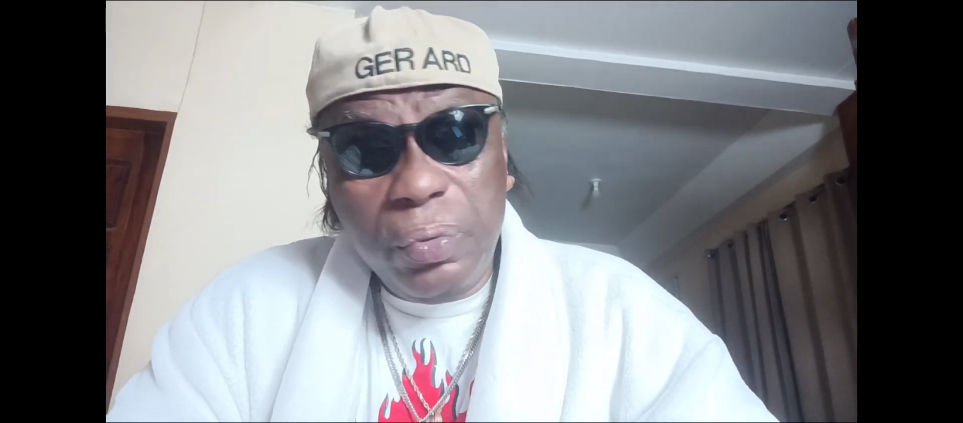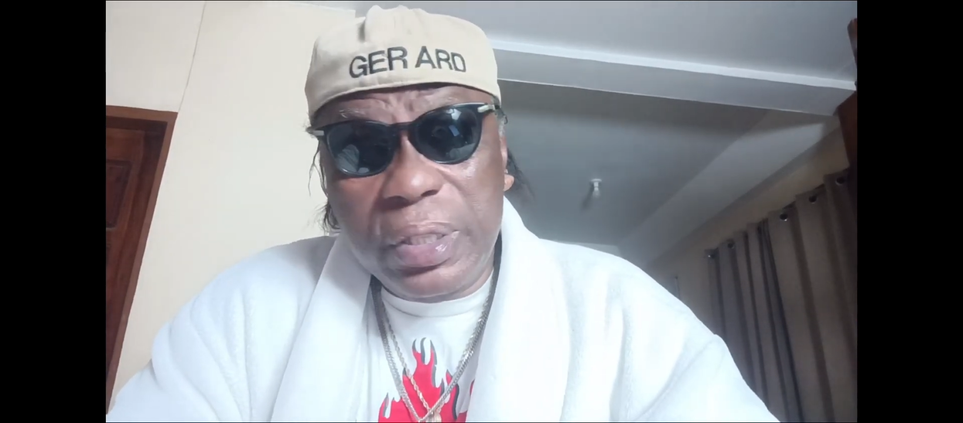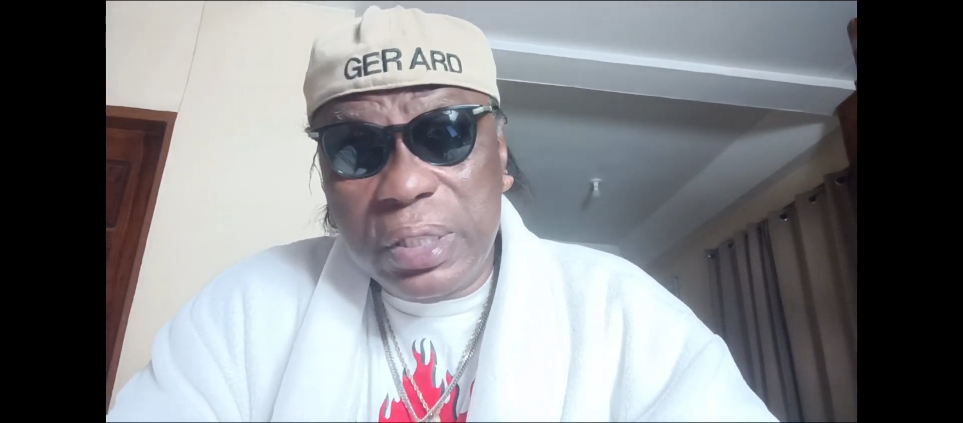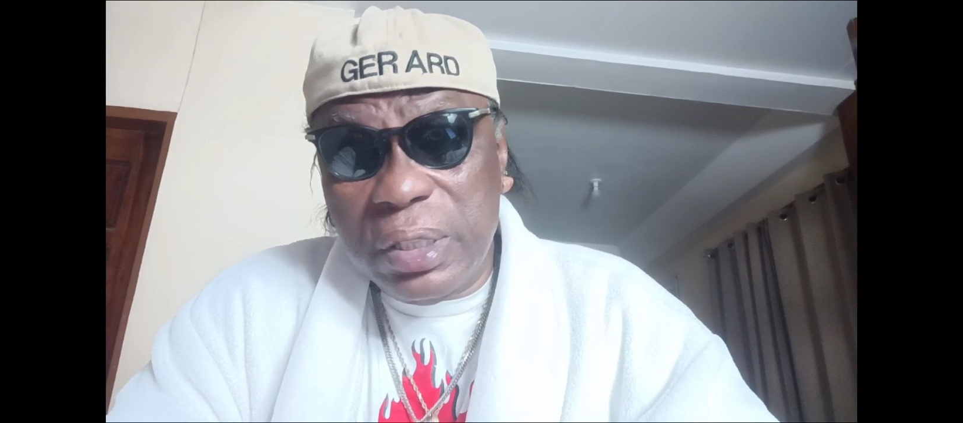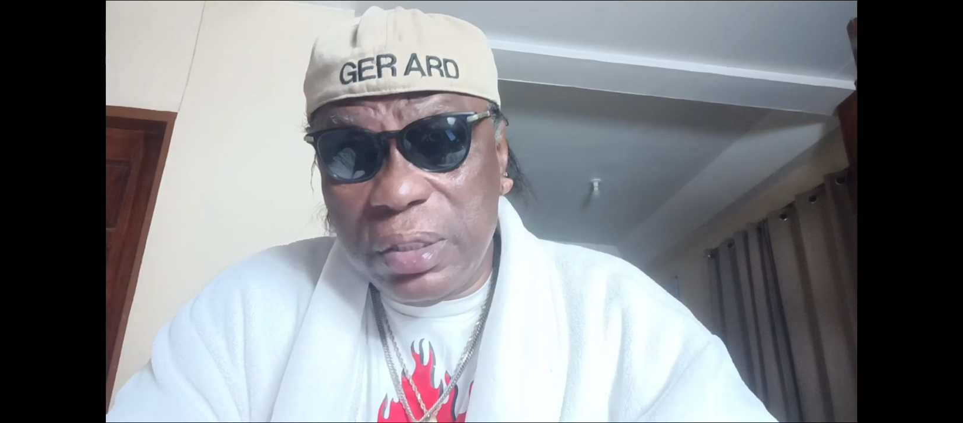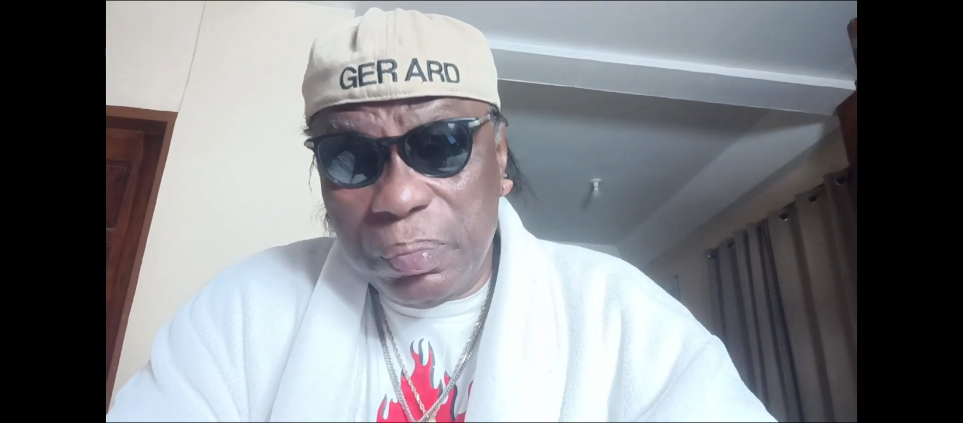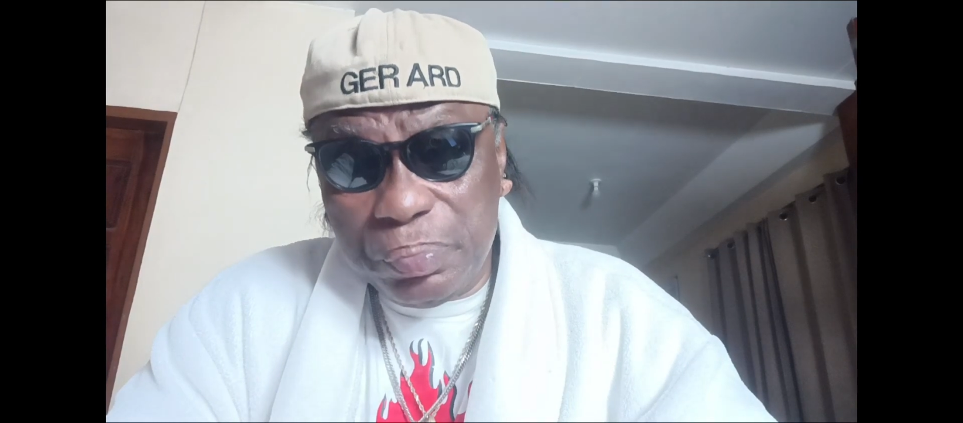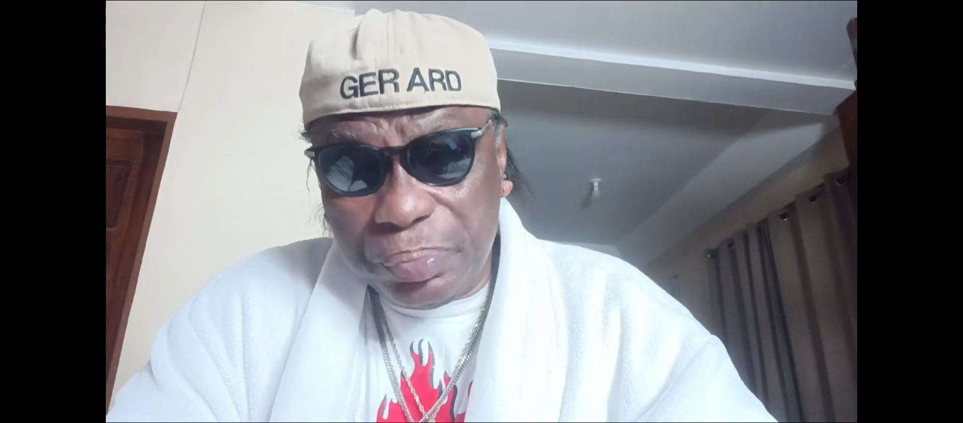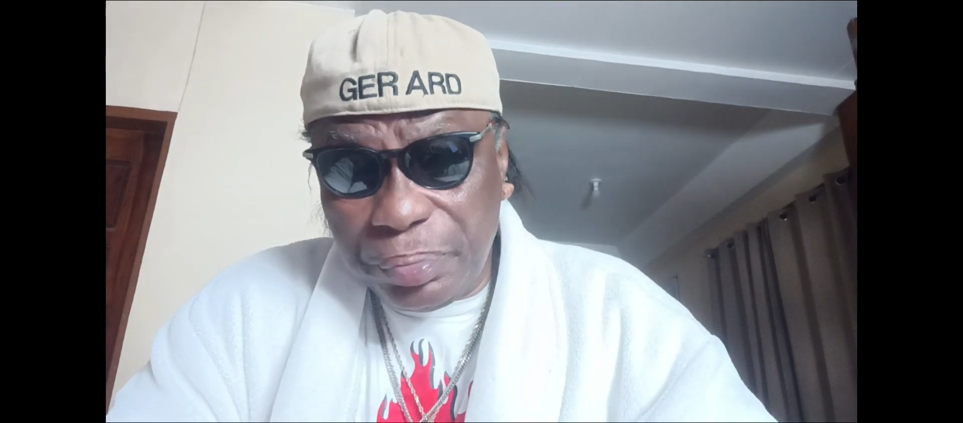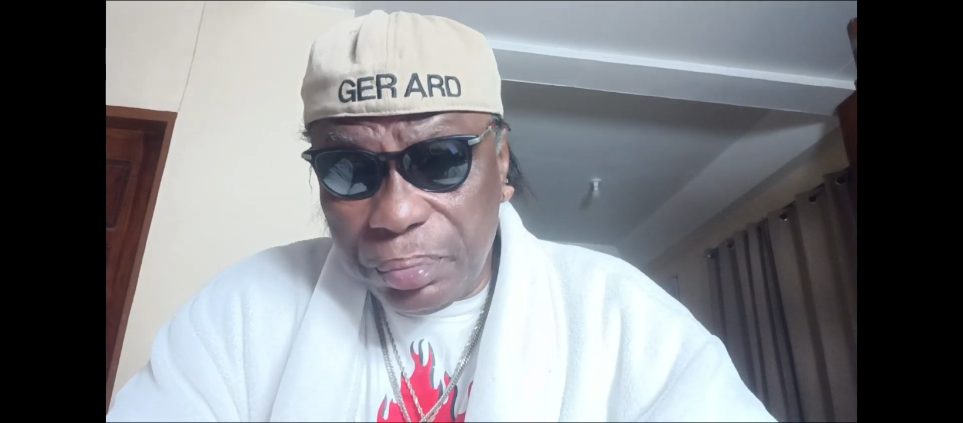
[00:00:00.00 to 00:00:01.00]
reasons.
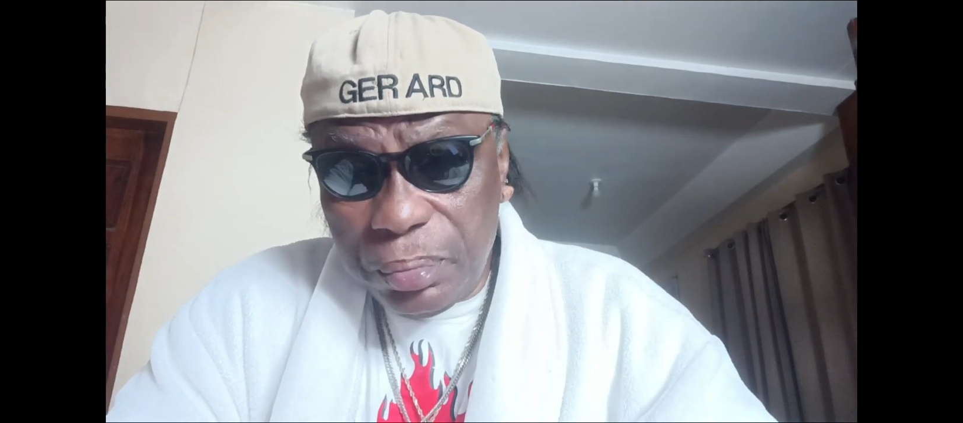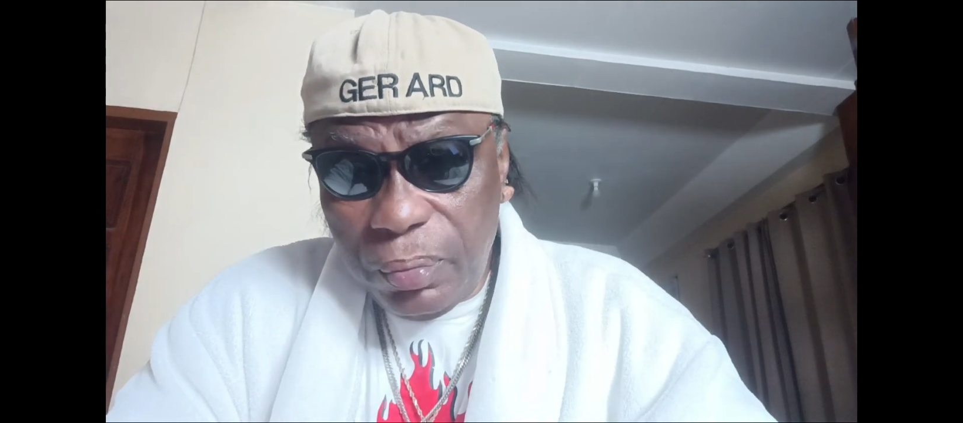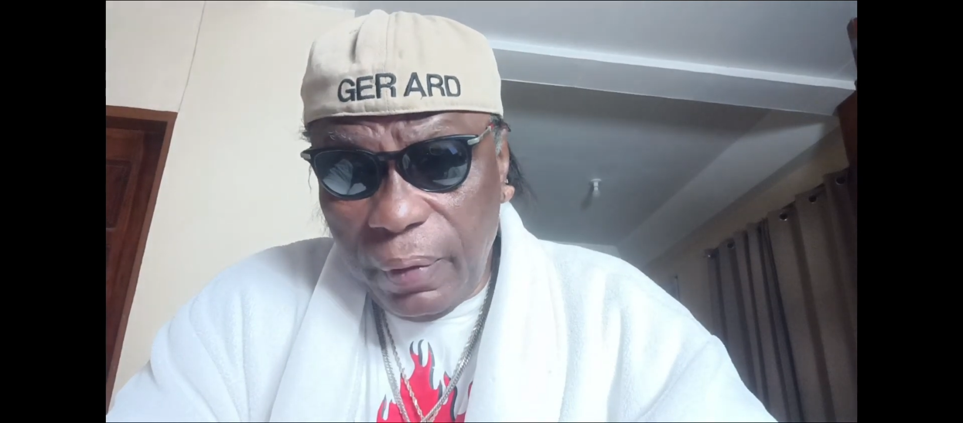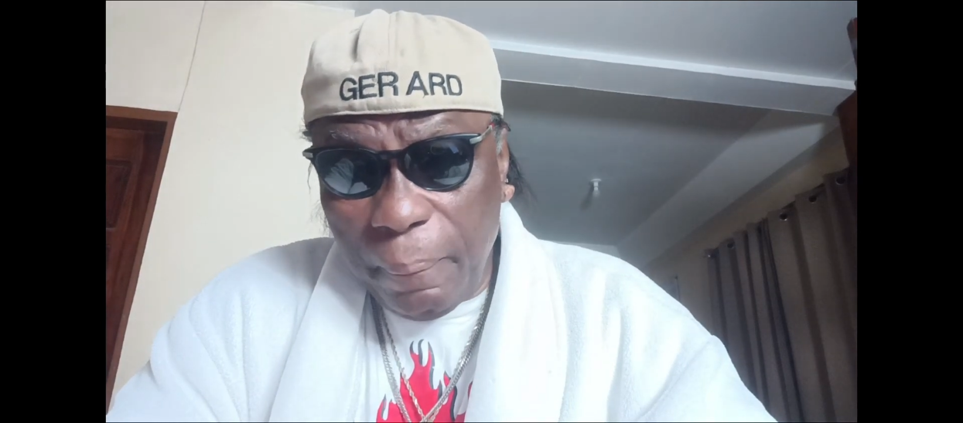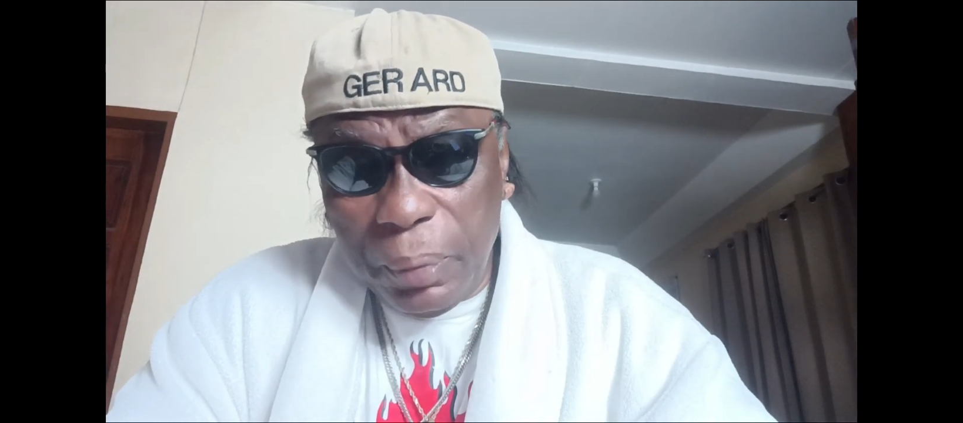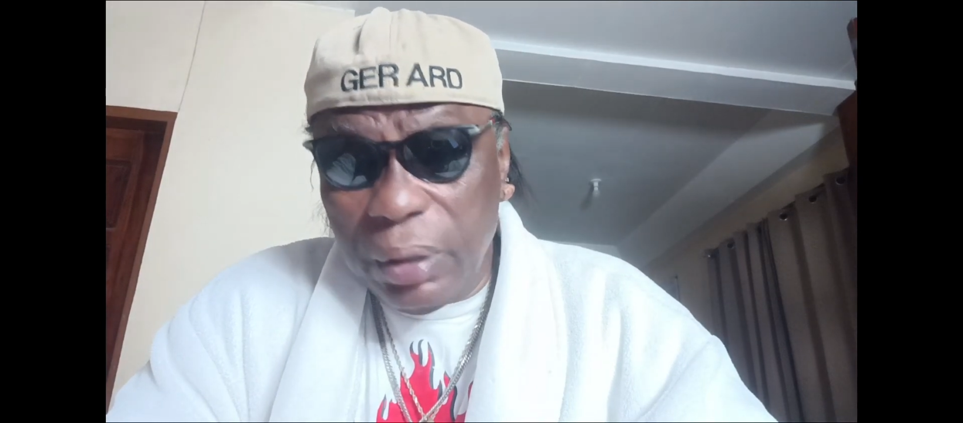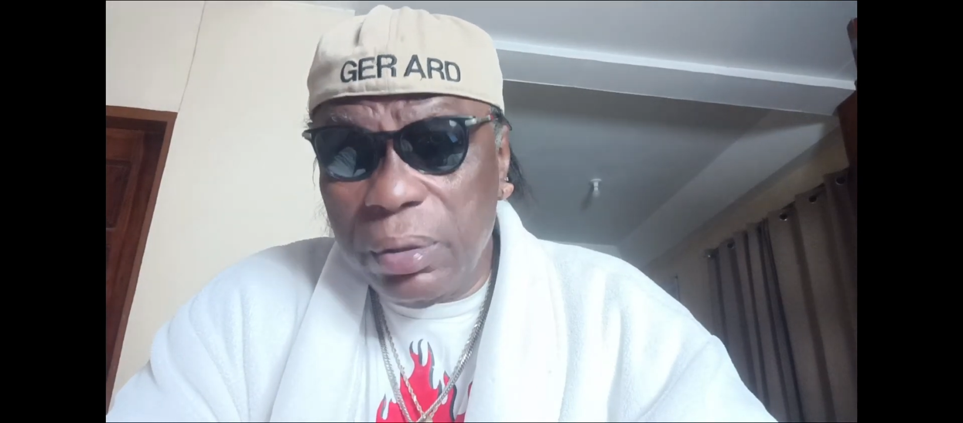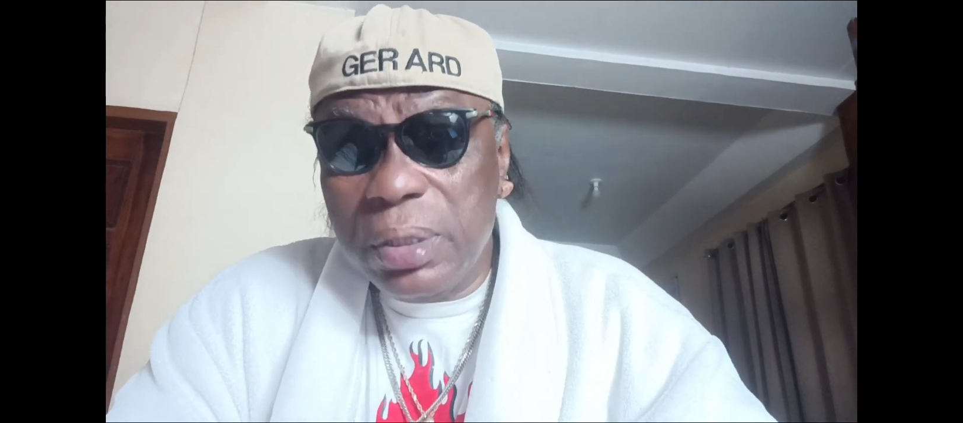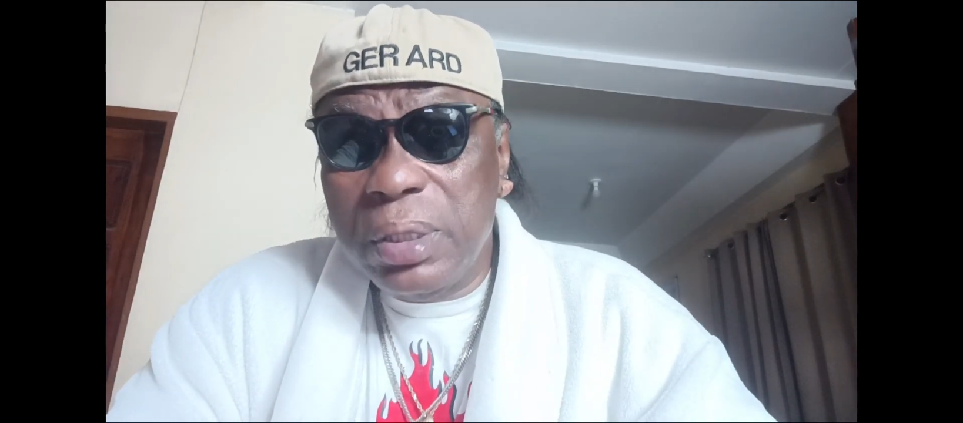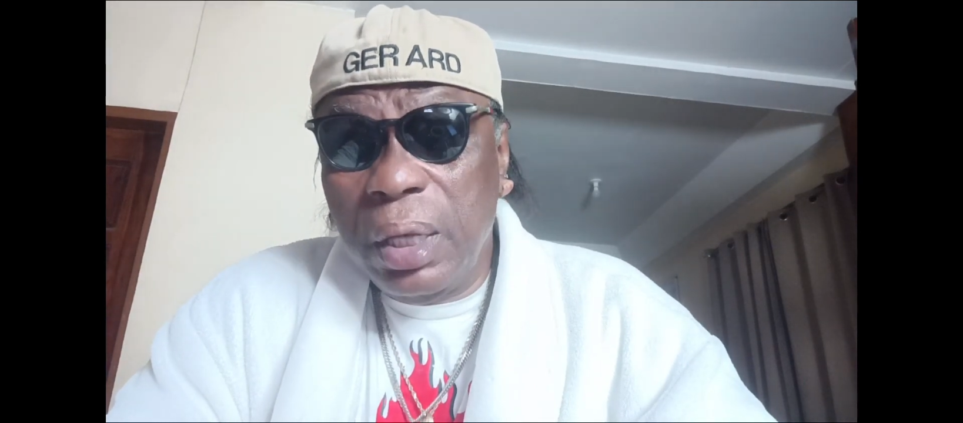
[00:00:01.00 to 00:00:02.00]

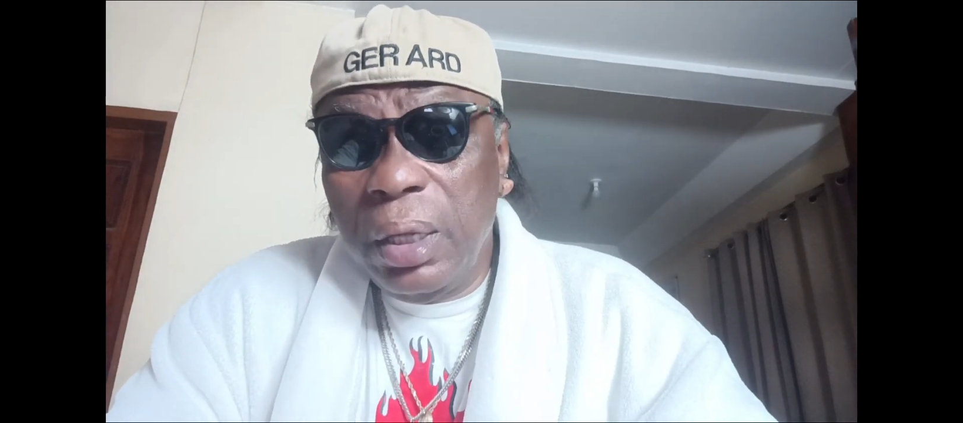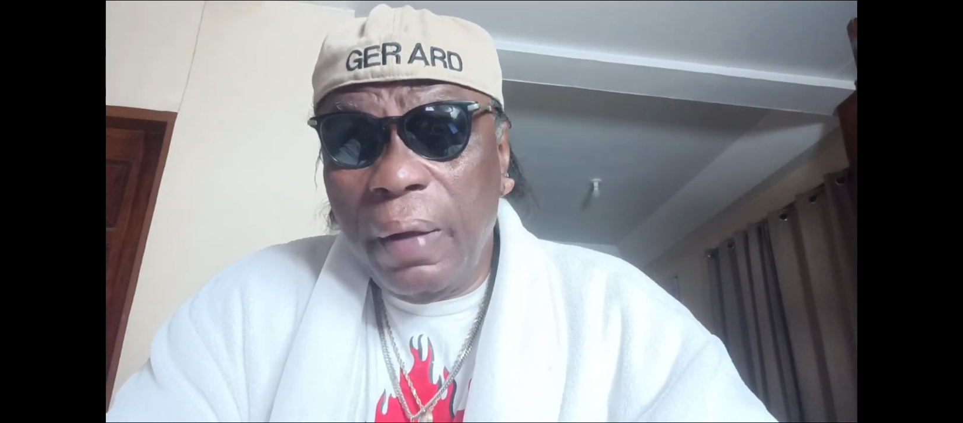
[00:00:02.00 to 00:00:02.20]
Because,